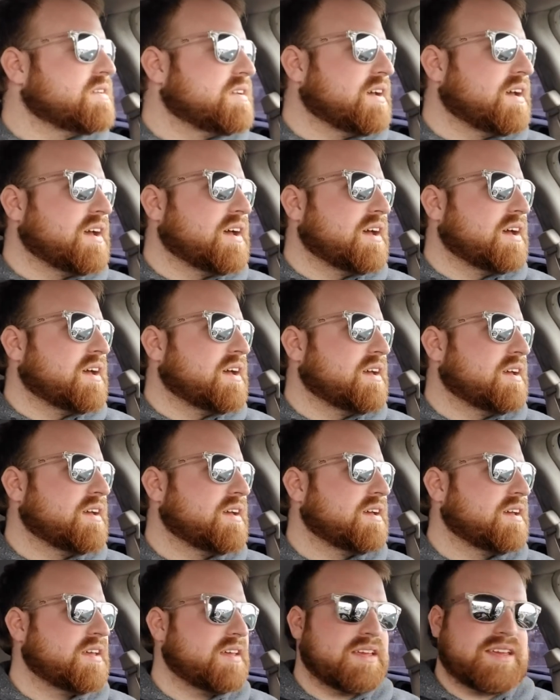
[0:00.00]
uh,
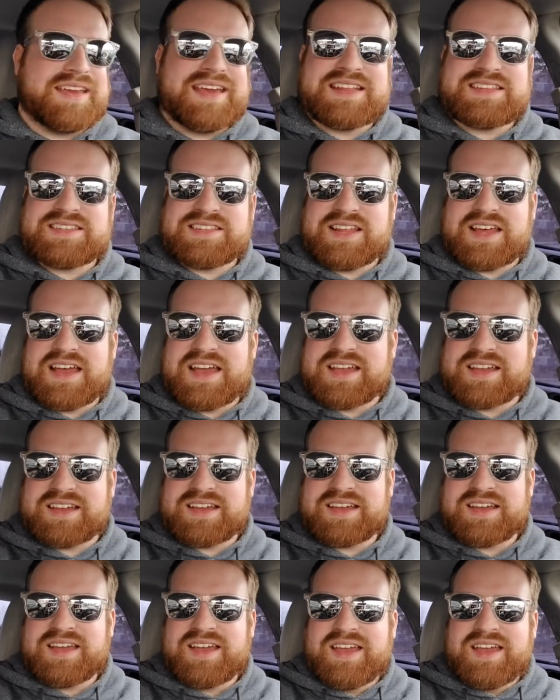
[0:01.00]
it's like
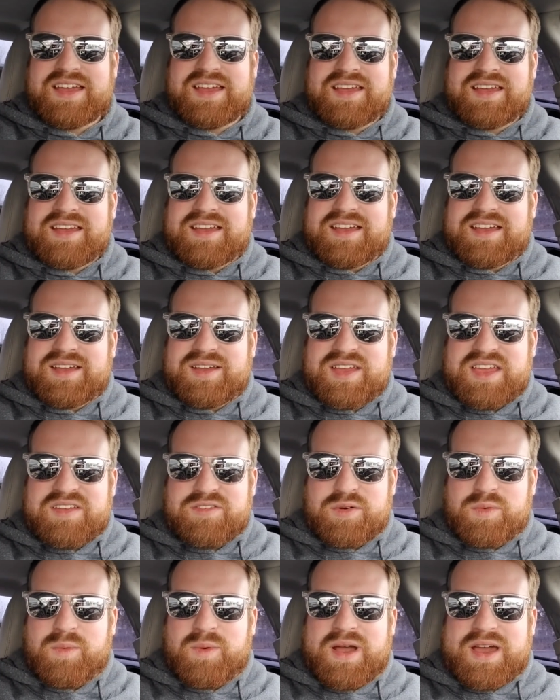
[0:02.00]

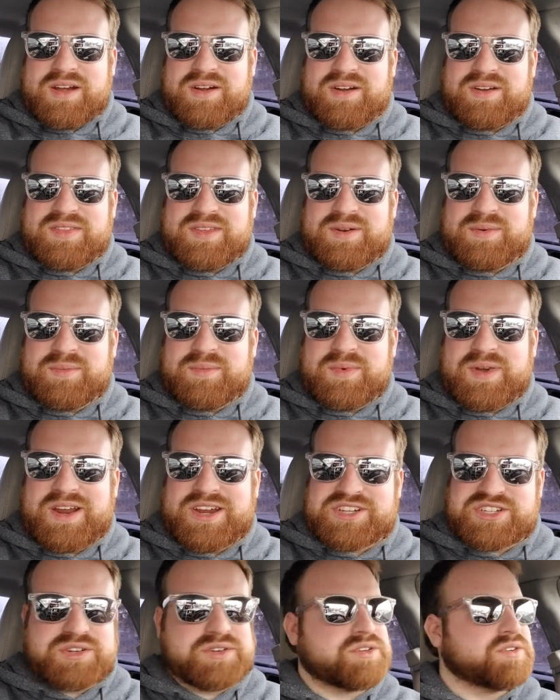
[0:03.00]
even wetter than what I
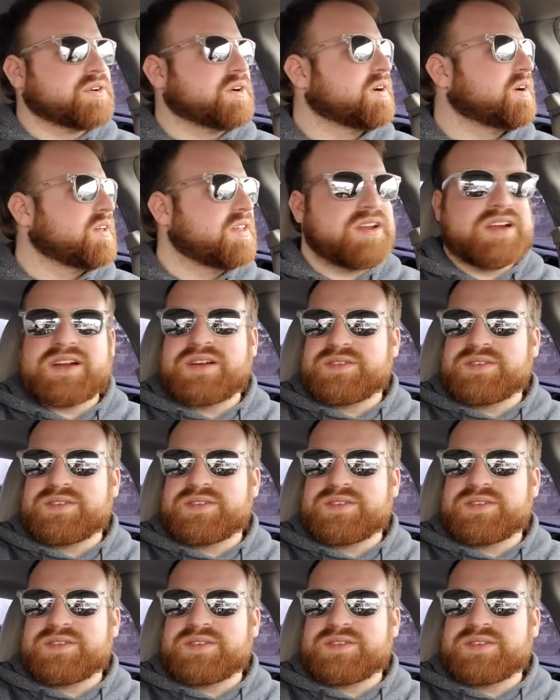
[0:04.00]
showed you earlier.